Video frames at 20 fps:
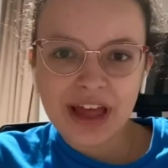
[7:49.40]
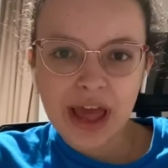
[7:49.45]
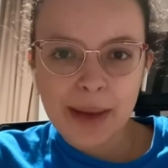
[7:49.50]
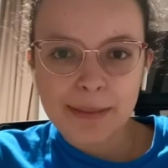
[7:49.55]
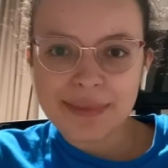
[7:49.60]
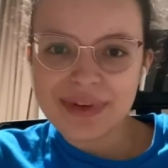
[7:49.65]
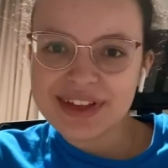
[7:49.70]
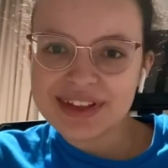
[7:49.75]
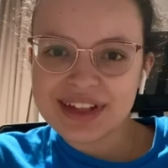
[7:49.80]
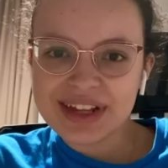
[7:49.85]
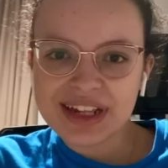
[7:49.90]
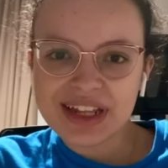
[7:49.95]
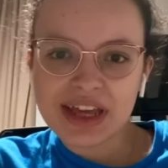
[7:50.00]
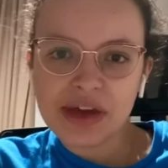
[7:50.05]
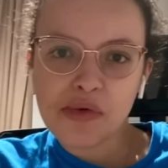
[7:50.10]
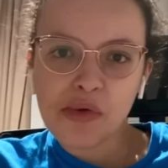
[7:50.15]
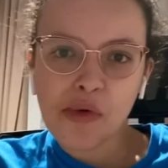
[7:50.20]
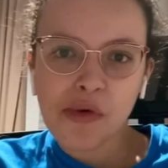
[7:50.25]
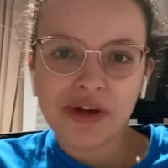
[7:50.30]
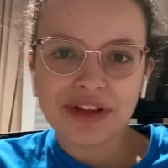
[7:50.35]
Basically,
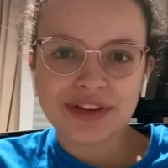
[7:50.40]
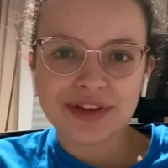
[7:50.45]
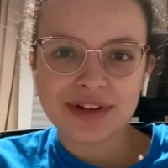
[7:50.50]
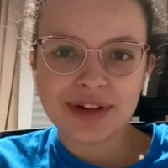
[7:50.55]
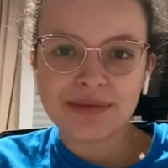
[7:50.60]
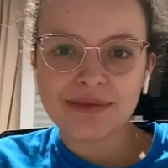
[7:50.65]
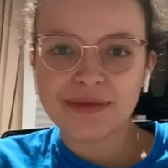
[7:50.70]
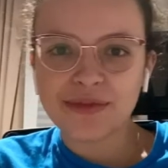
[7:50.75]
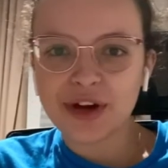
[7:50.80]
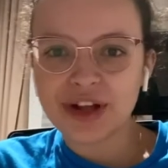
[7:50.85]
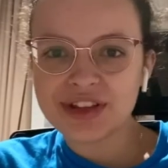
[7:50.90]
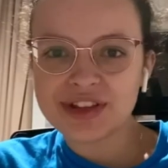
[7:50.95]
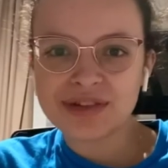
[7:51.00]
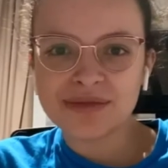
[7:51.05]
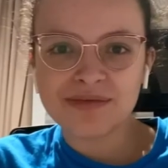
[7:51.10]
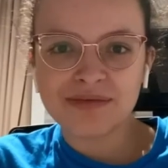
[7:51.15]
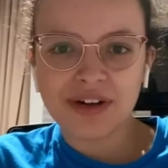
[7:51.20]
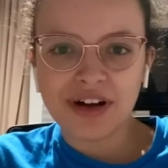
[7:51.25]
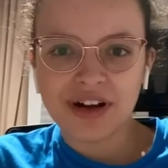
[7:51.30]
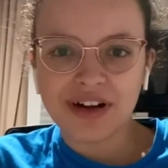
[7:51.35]
we went to the quantum
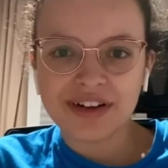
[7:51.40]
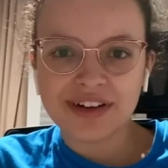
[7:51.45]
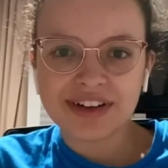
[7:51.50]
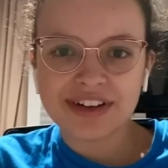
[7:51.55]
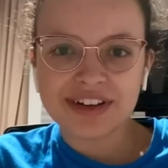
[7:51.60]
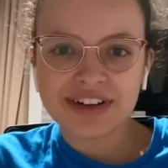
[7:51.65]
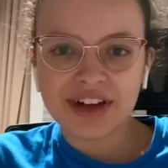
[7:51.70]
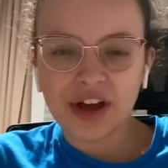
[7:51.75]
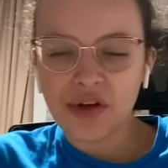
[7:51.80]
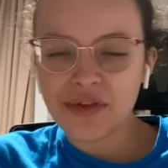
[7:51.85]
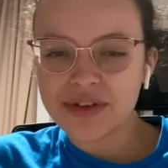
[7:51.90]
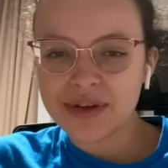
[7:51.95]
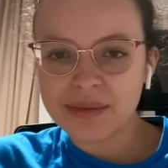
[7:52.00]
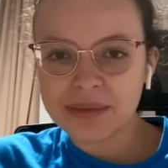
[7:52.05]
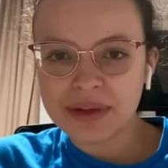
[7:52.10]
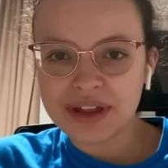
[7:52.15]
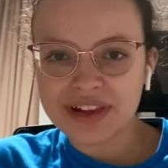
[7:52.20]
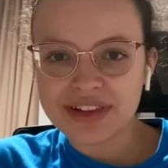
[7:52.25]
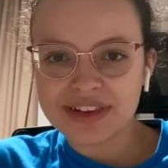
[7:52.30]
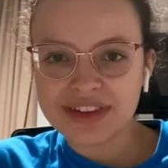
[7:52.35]
part of the
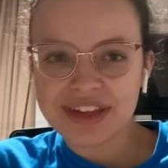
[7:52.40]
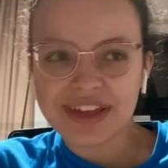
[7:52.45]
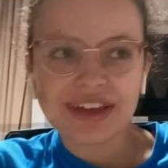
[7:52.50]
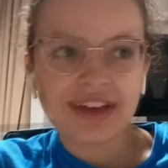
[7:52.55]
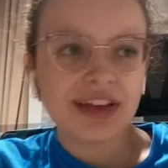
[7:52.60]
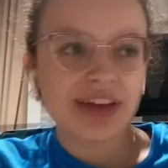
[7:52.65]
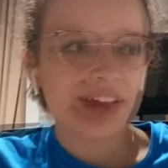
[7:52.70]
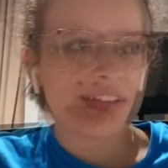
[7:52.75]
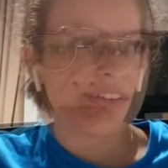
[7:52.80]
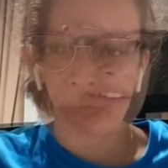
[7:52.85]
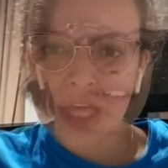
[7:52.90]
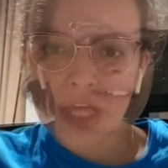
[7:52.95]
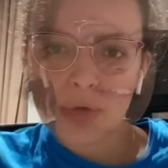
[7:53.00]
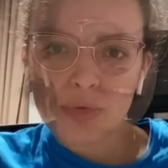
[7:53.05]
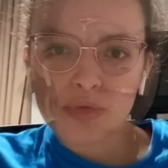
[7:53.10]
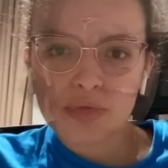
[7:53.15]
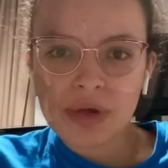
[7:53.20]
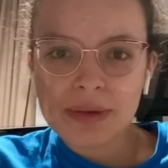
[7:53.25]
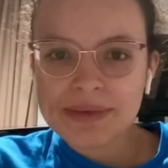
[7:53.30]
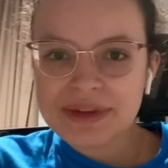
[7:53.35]
building.
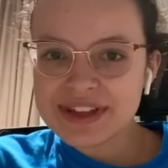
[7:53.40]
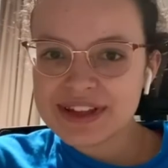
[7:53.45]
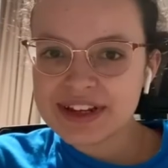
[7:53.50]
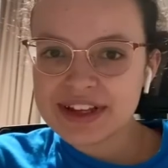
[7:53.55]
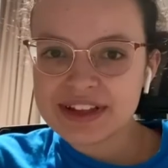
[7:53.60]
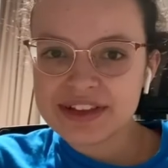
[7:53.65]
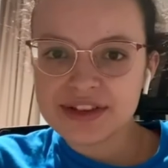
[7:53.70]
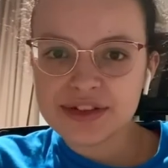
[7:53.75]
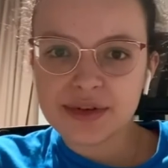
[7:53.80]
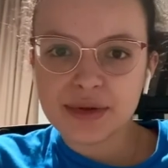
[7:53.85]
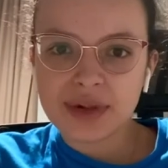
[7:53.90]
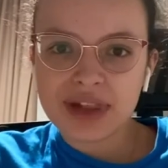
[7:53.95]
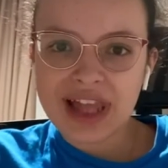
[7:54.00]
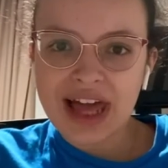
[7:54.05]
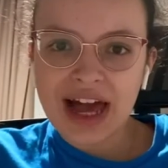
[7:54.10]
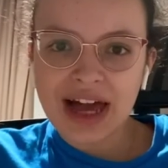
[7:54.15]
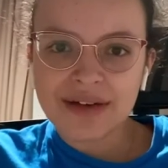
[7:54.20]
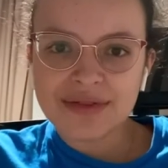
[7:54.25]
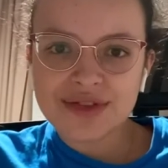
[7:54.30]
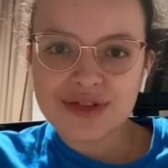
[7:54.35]
We visited two
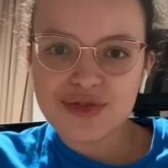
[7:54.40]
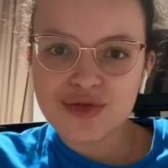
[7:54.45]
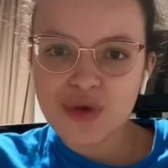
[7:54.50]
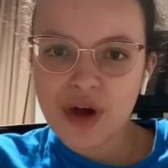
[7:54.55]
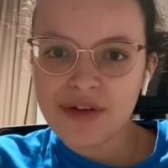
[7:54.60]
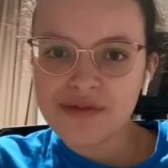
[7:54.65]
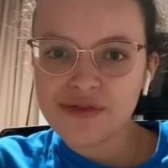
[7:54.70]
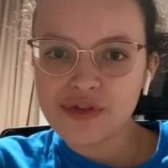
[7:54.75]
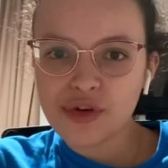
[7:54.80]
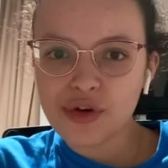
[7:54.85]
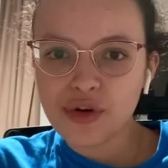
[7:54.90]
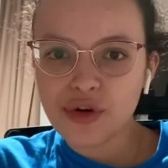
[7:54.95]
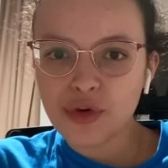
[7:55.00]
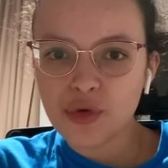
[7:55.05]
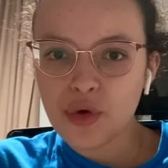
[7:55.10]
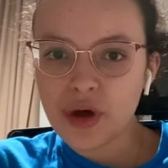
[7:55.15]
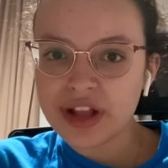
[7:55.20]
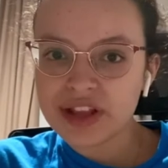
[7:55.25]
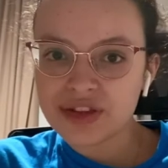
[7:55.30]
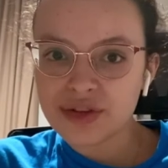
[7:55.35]
labs, one for
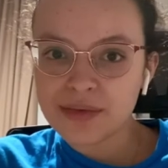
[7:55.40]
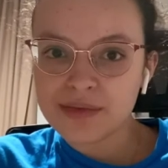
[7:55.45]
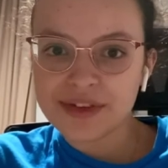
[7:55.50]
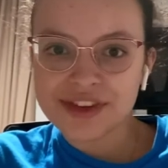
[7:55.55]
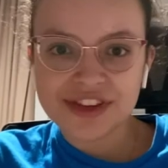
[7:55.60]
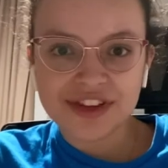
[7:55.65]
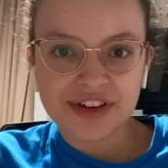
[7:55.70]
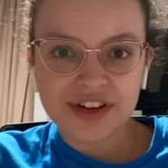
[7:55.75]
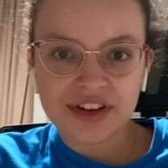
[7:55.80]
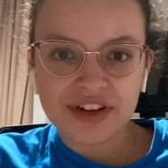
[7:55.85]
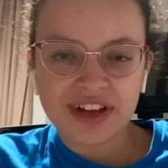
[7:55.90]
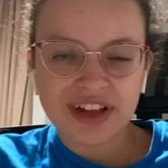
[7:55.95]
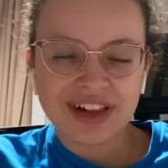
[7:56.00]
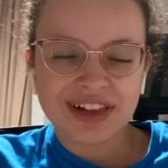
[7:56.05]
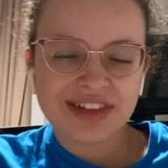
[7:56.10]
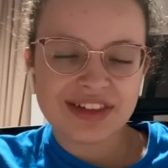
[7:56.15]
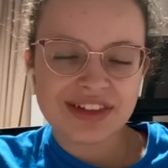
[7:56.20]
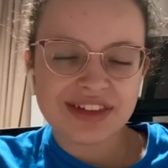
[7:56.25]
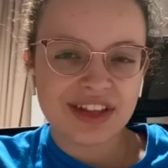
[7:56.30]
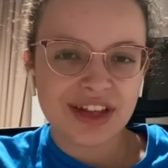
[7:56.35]
quantum
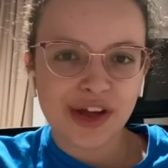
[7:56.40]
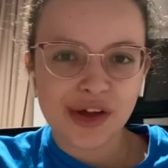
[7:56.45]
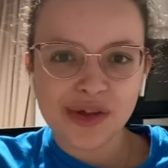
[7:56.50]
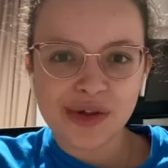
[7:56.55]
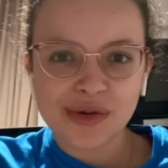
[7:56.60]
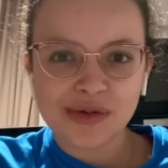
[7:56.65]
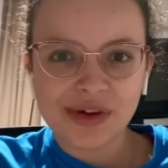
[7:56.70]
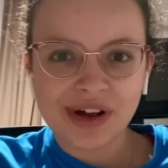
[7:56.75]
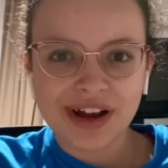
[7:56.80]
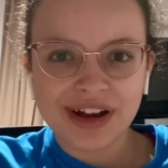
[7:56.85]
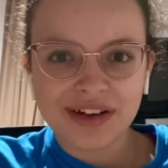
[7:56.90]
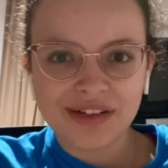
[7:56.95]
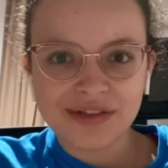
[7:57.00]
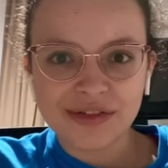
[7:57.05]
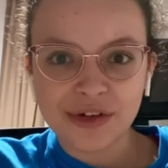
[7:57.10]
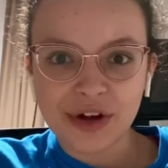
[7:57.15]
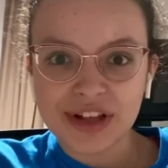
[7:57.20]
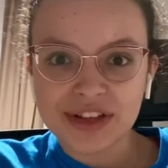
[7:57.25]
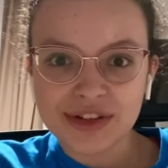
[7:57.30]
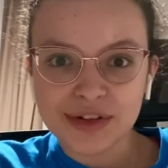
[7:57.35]
materials and the other one of
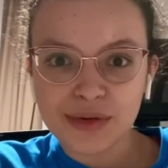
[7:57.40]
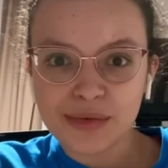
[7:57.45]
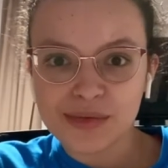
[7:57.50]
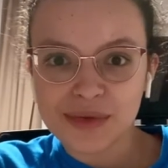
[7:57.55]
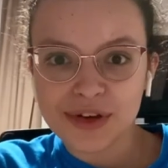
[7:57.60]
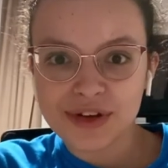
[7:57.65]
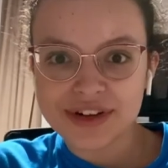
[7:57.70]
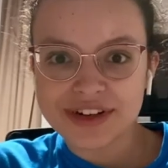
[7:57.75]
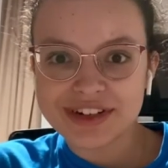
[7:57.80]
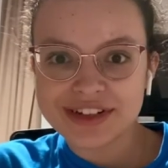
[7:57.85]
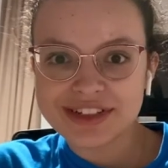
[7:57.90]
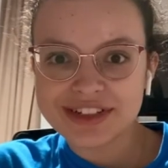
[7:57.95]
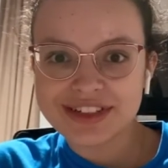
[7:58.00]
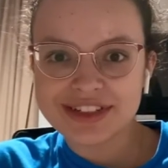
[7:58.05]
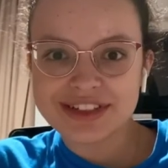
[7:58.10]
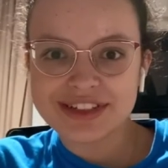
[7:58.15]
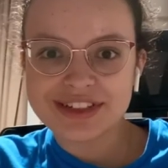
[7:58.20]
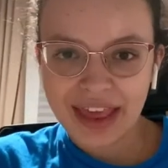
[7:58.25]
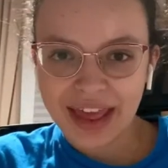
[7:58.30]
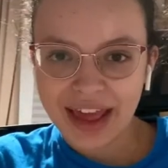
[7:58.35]
quantum
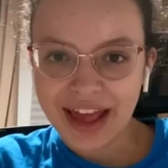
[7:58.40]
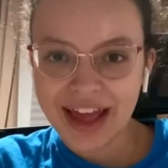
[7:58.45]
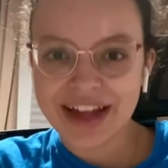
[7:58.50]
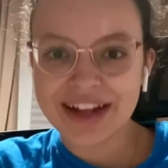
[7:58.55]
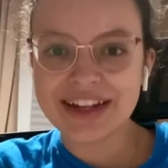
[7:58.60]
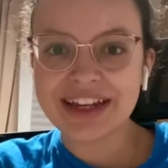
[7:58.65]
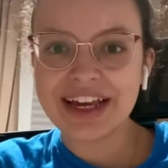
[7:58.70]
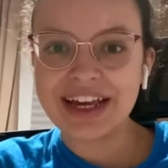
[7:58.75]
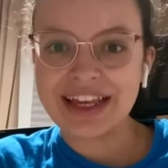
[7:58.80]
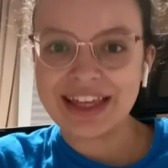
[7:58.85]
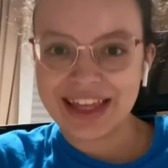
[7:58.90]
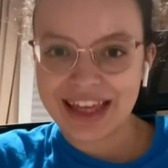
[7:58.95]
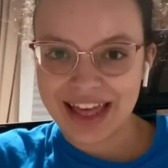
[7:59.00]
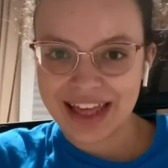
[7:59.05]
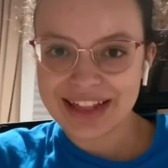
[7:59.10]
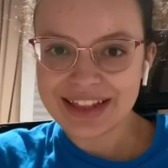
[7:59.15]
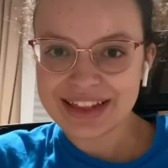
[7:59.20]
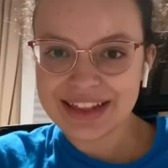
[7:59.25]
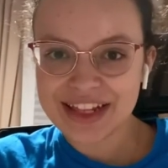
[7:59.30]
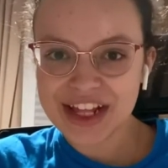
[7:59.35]
computers. And
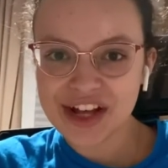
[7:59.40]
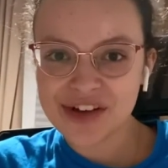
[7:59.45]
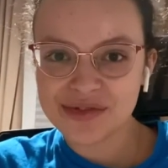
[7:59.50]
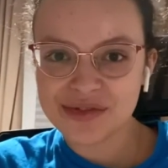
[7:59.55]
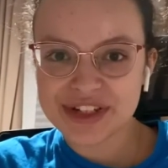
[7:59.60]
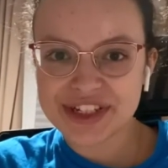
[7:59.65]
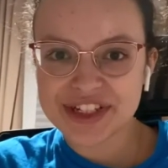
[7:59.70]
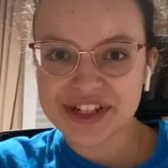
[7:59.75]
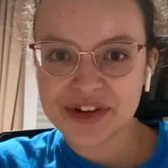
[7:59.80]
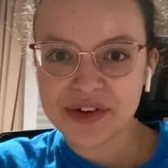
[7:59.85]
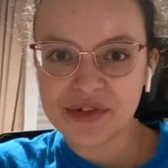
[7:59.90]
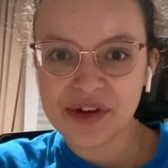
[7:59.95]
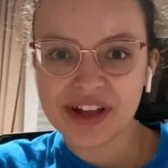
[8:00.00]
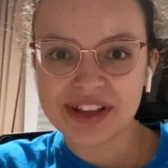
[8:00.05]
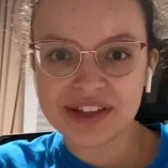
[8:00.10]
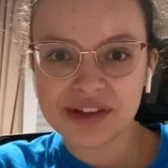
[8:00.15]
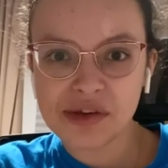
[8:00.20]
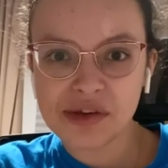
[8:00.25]
yes, we saw quantum